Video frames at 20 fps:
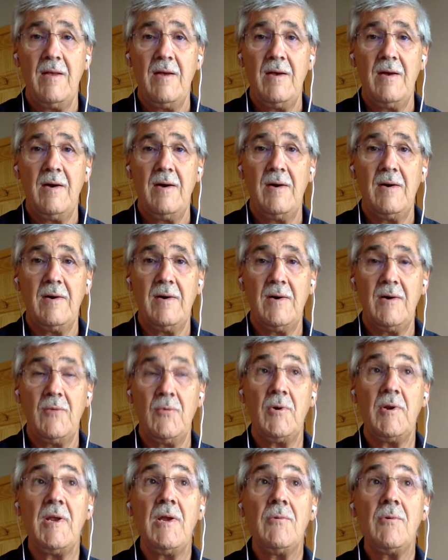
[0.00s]
what
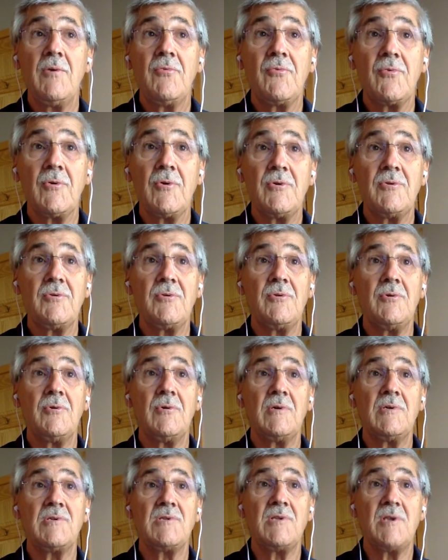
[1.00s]
he referred to as
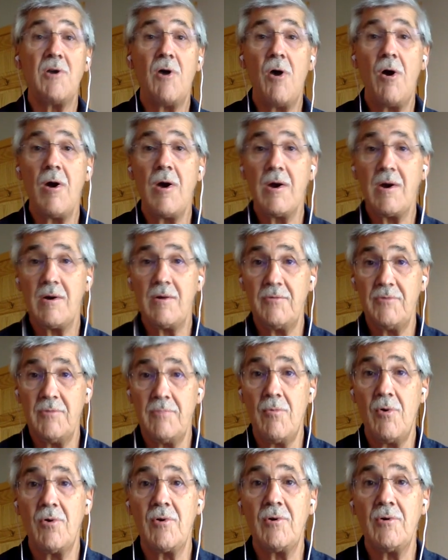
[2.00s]
the arc of the
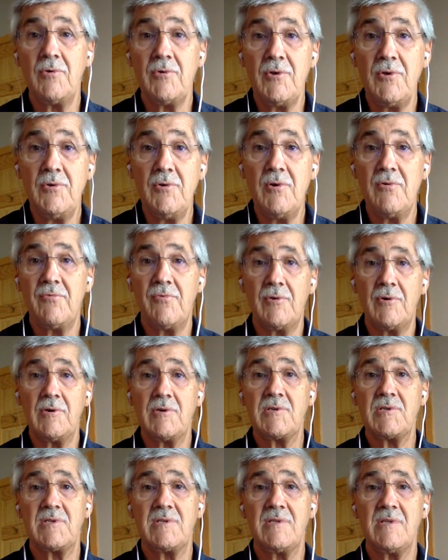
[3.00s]
moral
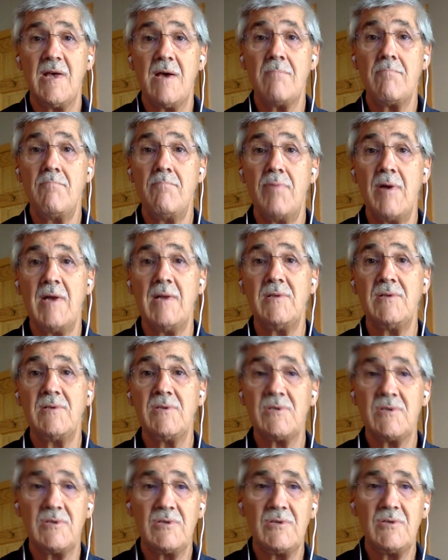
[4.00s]
universe that bends
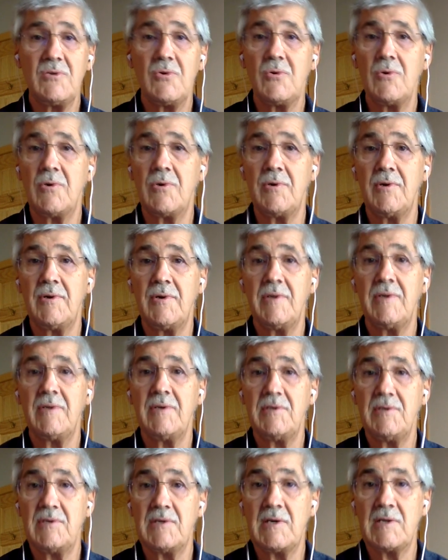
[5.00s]
toward
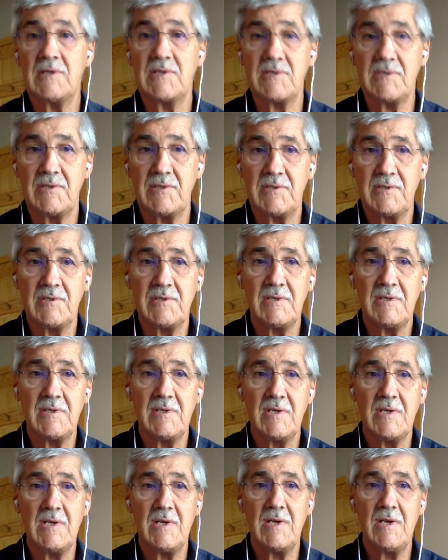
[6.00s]
justice?
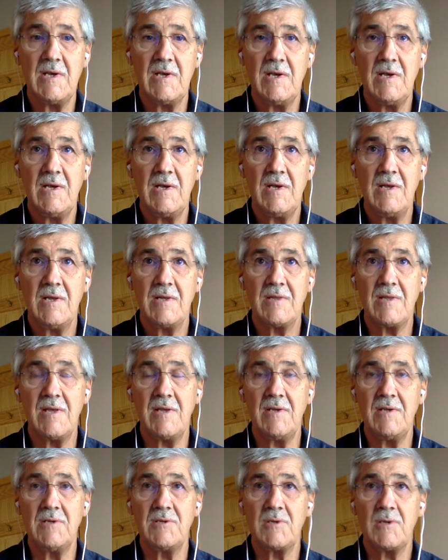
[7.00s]
That
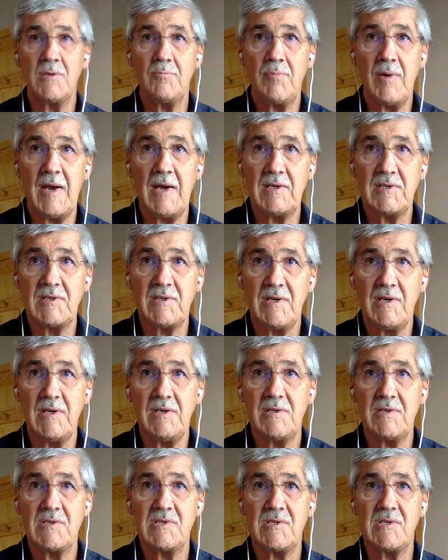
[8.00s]
is, a capacity to
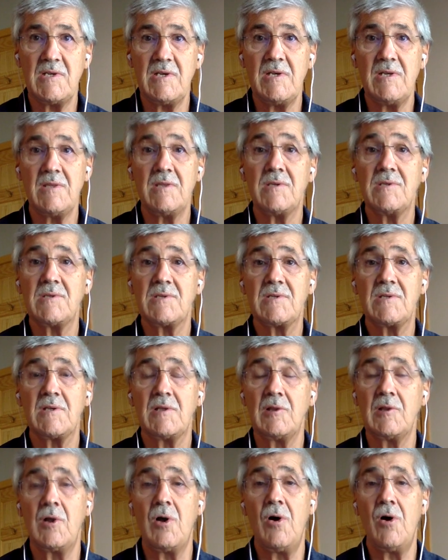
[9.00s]
see this
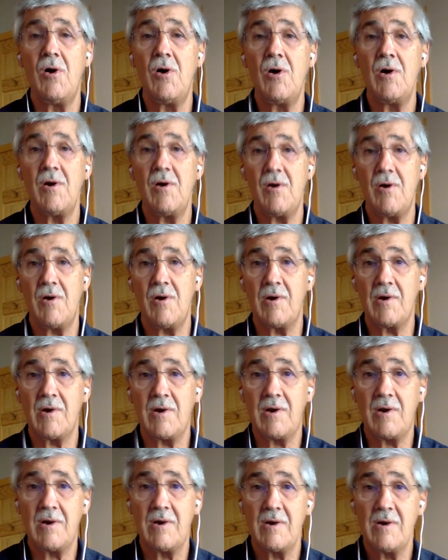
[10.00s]
long arc,
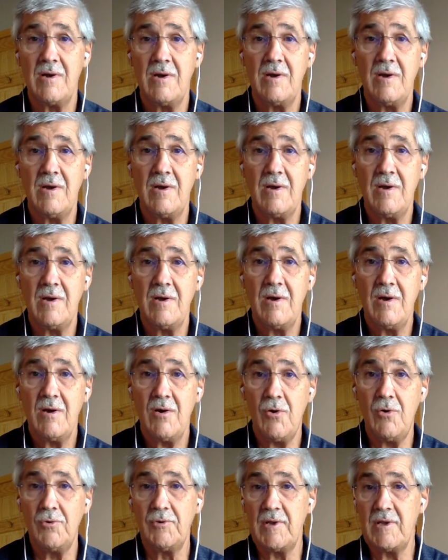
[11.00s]

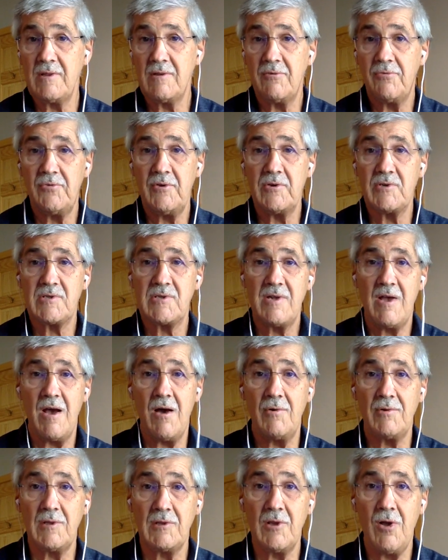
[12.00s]
holding the fierce now and the
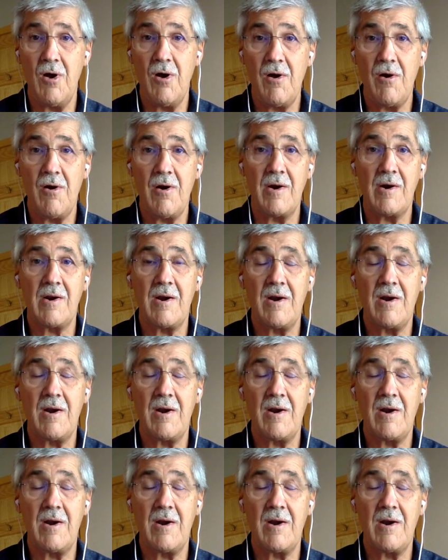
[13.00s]
long arc.